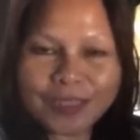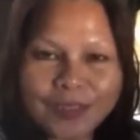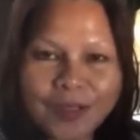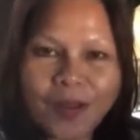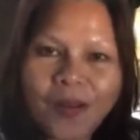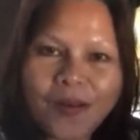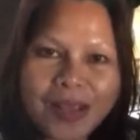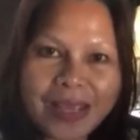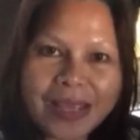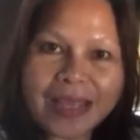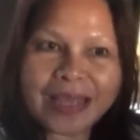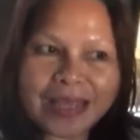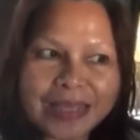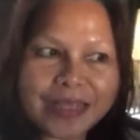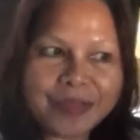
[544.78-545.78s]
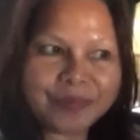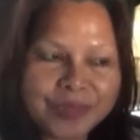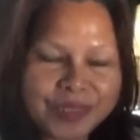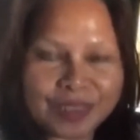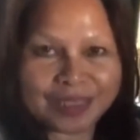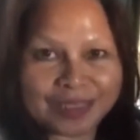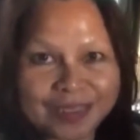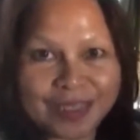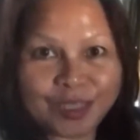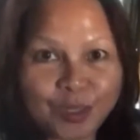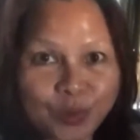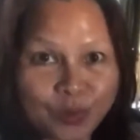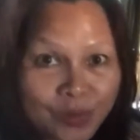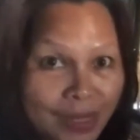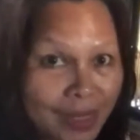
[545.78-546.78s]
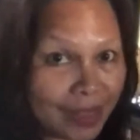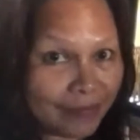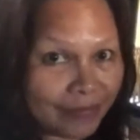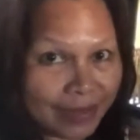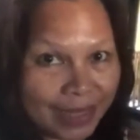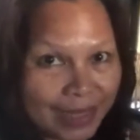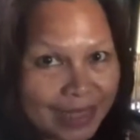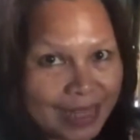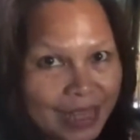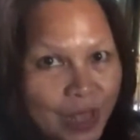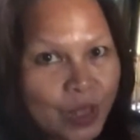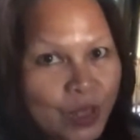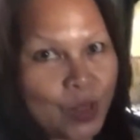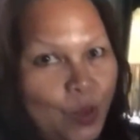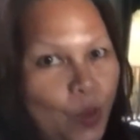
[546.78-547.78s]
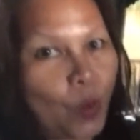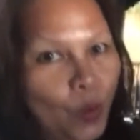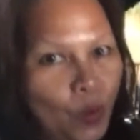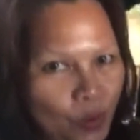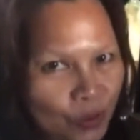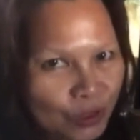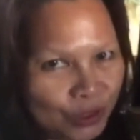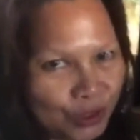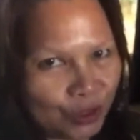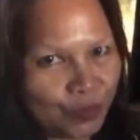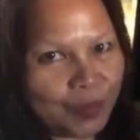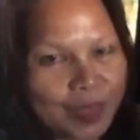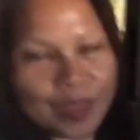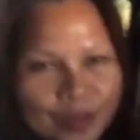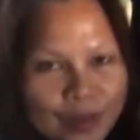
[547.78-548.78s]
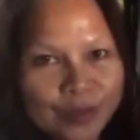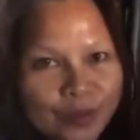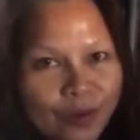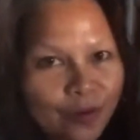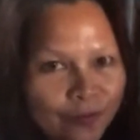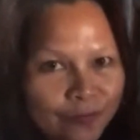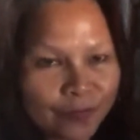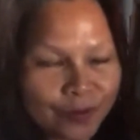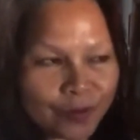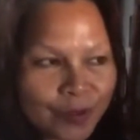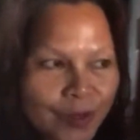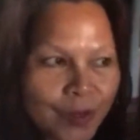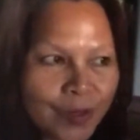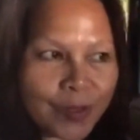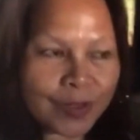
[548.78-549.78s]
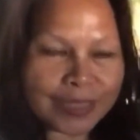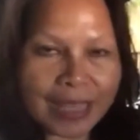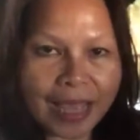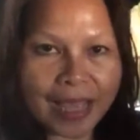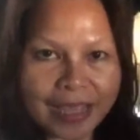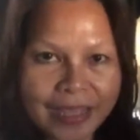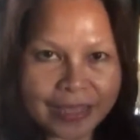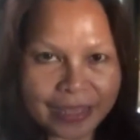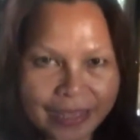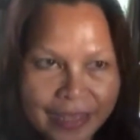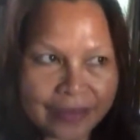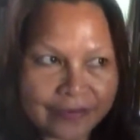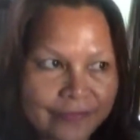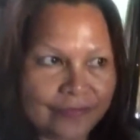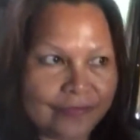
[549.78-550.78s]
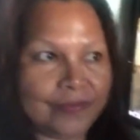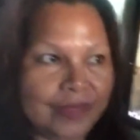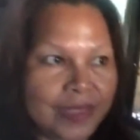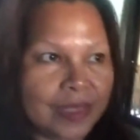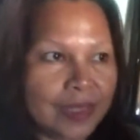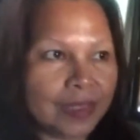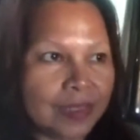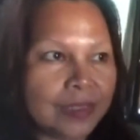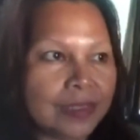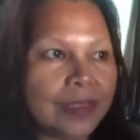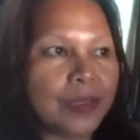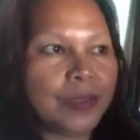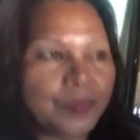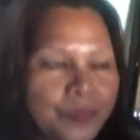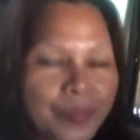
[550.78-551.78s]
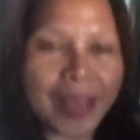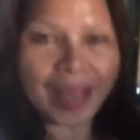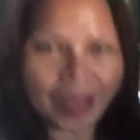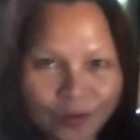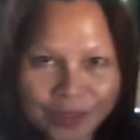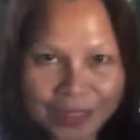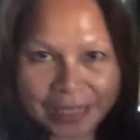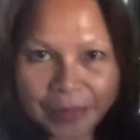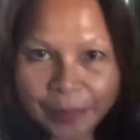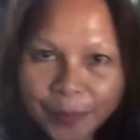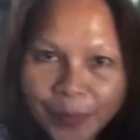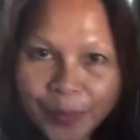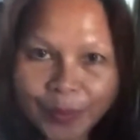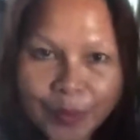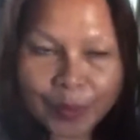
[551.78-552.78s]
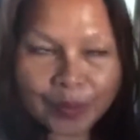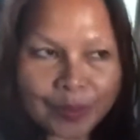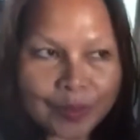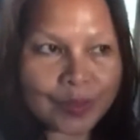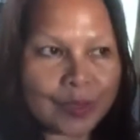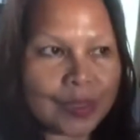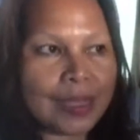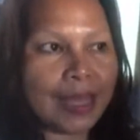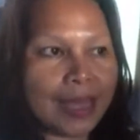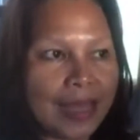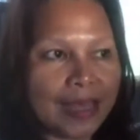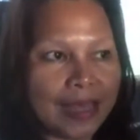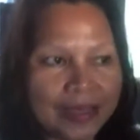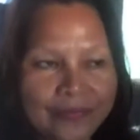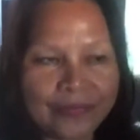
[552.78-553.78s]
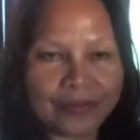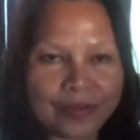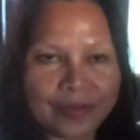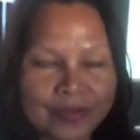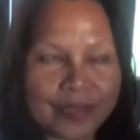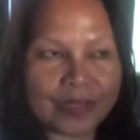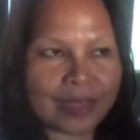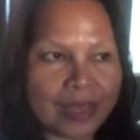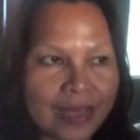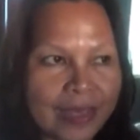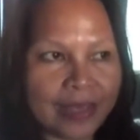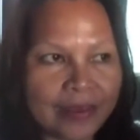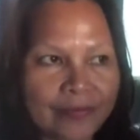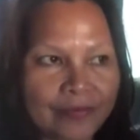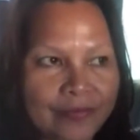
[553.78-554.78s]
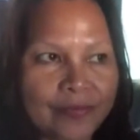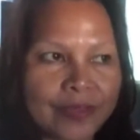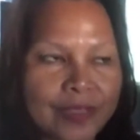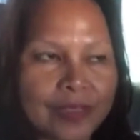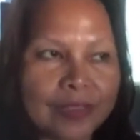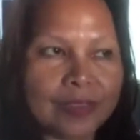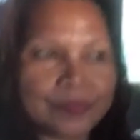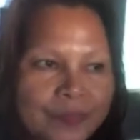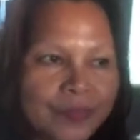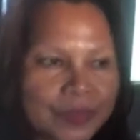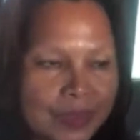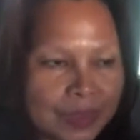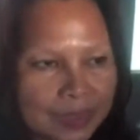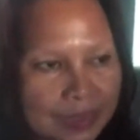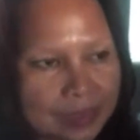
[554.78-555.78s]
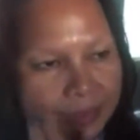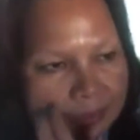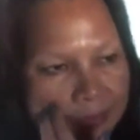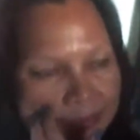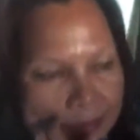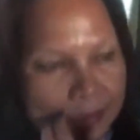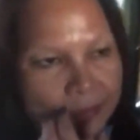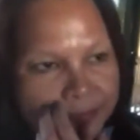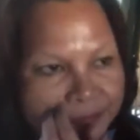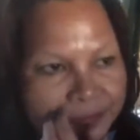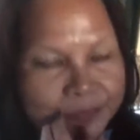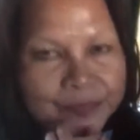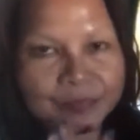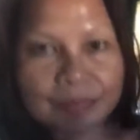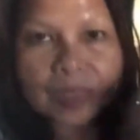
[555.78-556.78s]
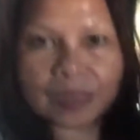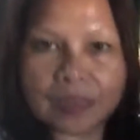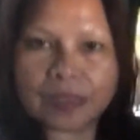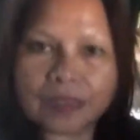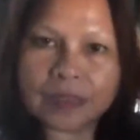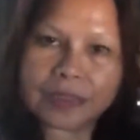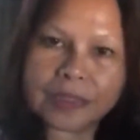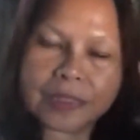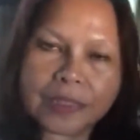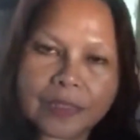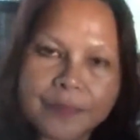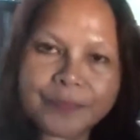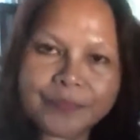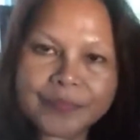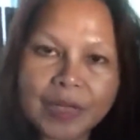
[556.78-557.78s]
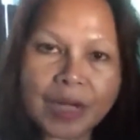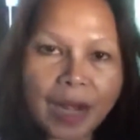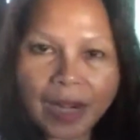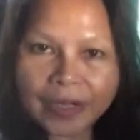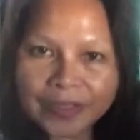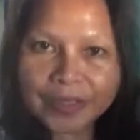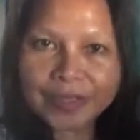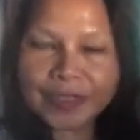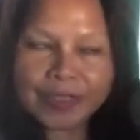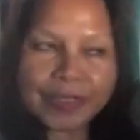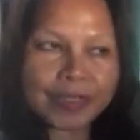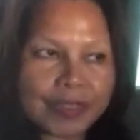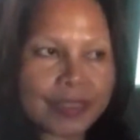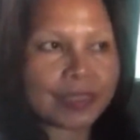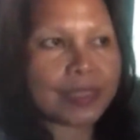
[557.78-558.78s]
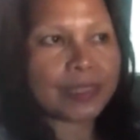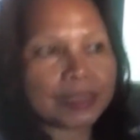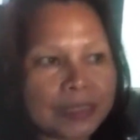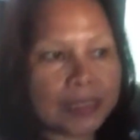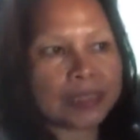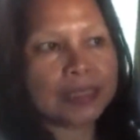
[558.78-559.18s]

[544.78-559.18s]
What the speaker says: slowly, I am starting to love it. Also because, of course, I have my housekeeper. I have the gardener.